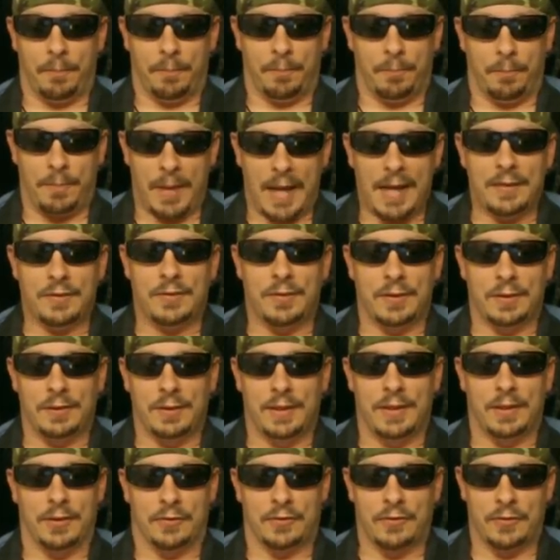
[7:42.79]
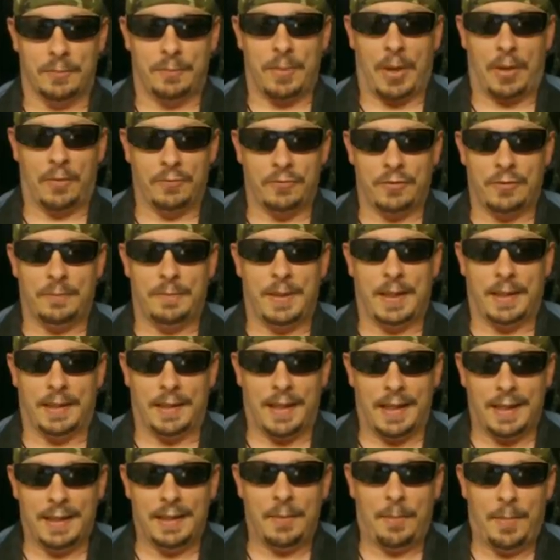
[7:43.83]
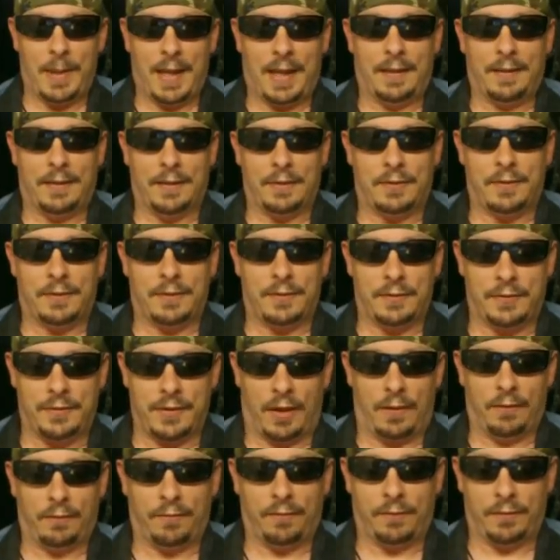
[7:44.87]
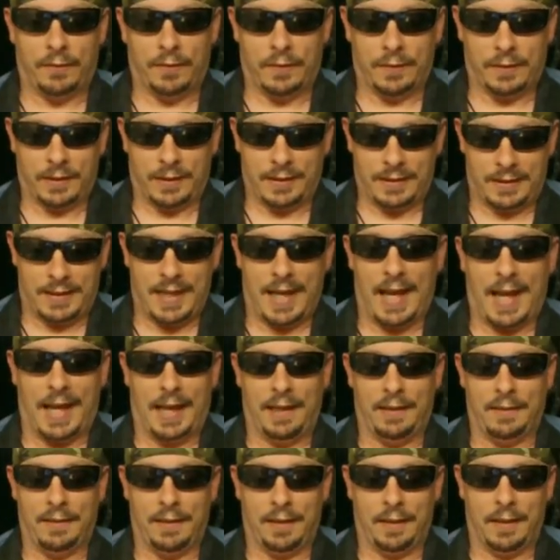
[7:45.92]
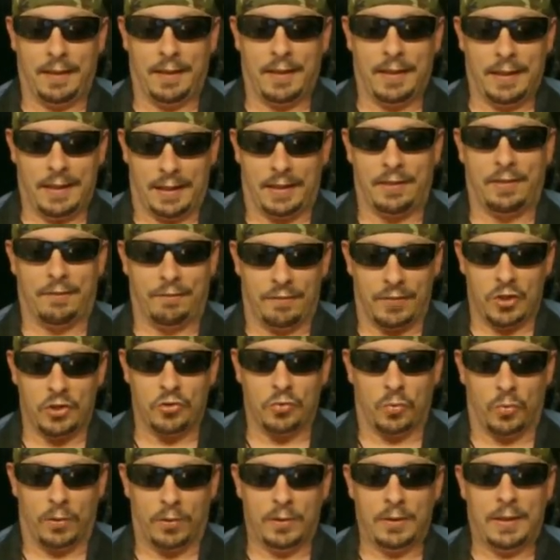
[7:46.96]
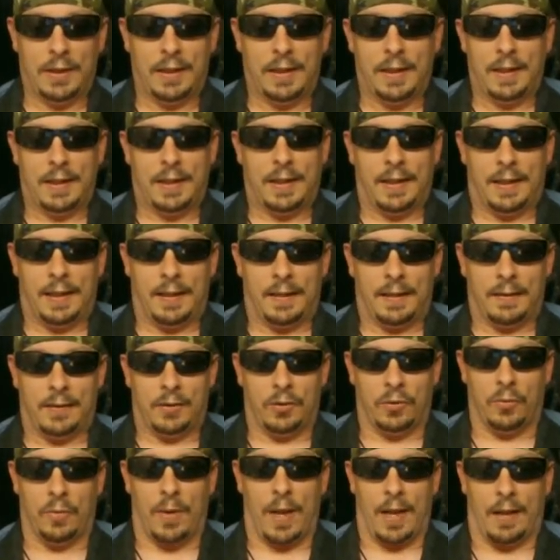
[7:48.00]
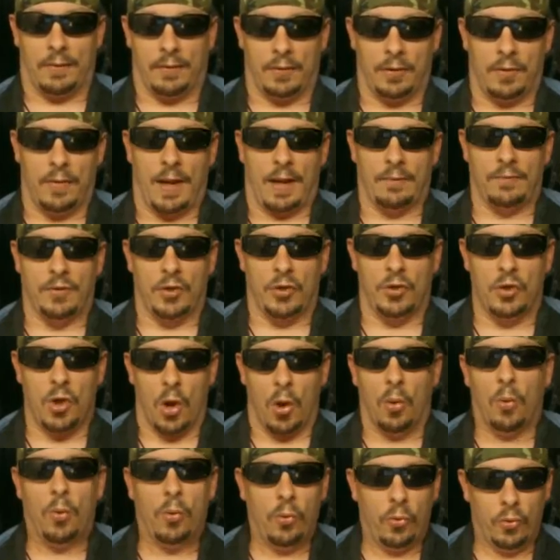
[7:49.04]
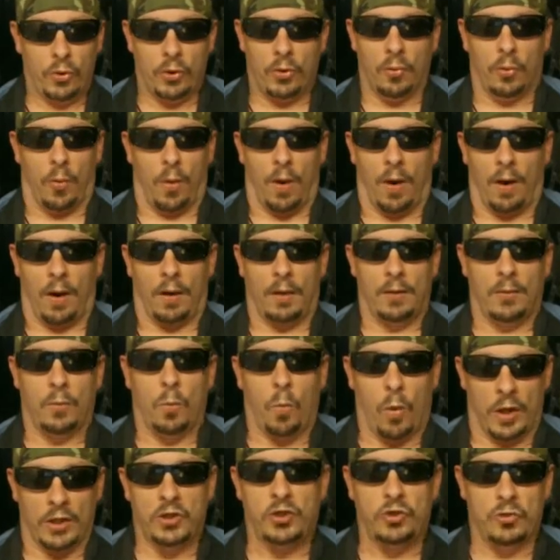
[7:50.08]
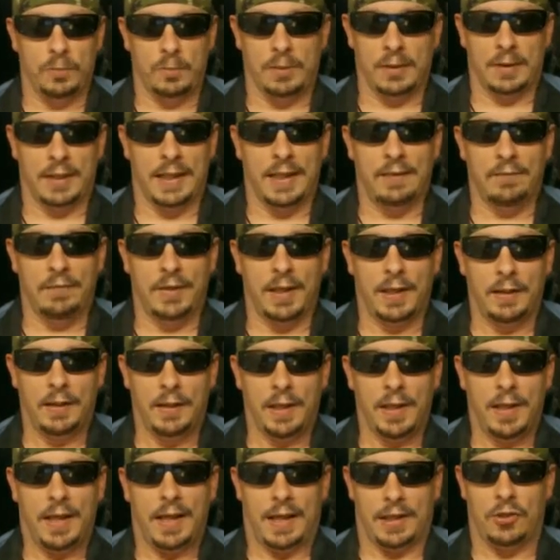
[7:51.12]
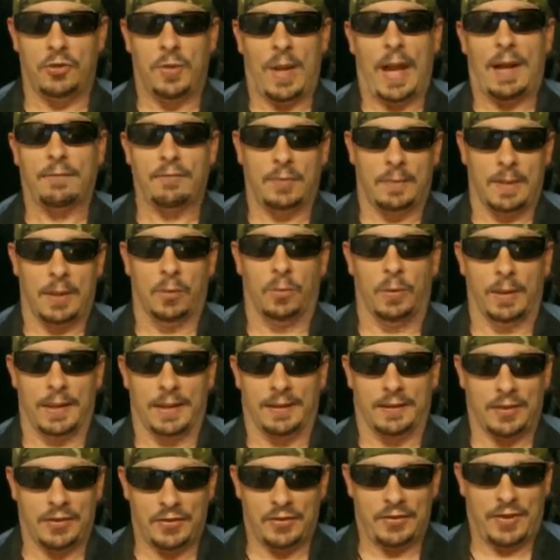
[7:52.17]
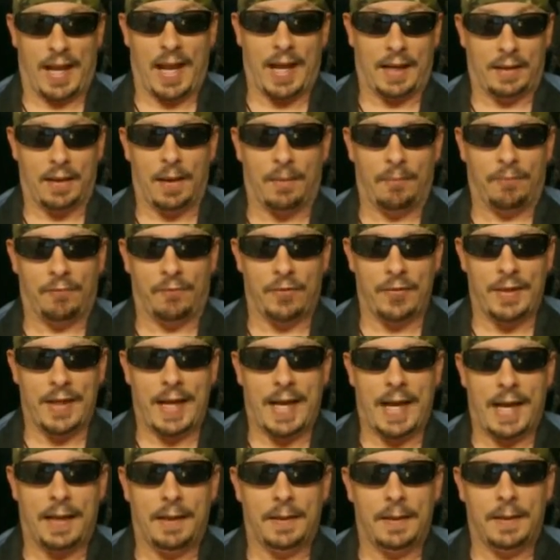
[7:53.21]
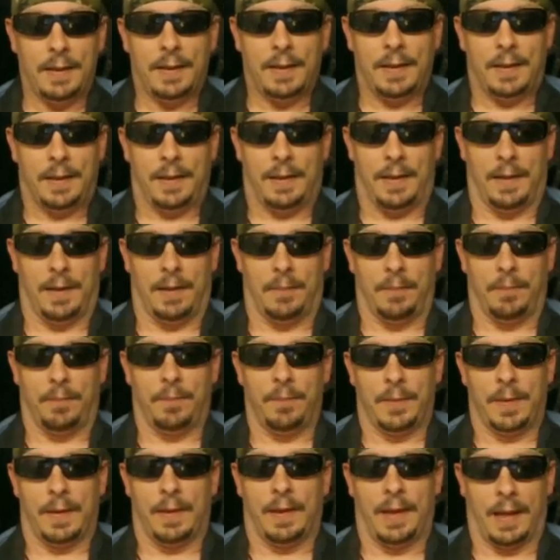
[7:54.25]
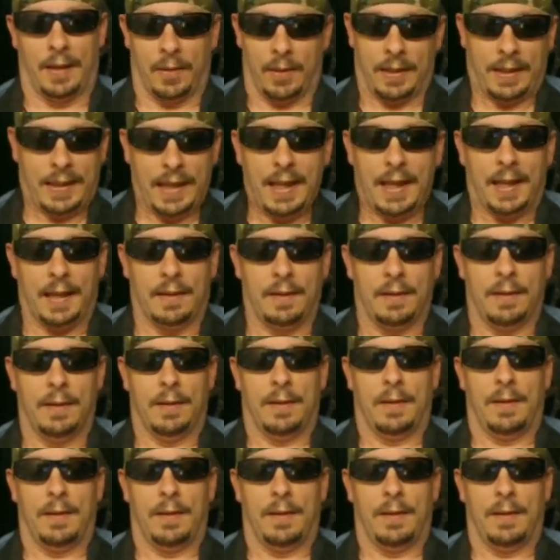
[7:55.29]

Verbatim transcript: basically you're supposed to be an independent, self-contained individual. You have, you have to know who you are, what you believe in, and you have to be willing to stand up for that. Um, and again,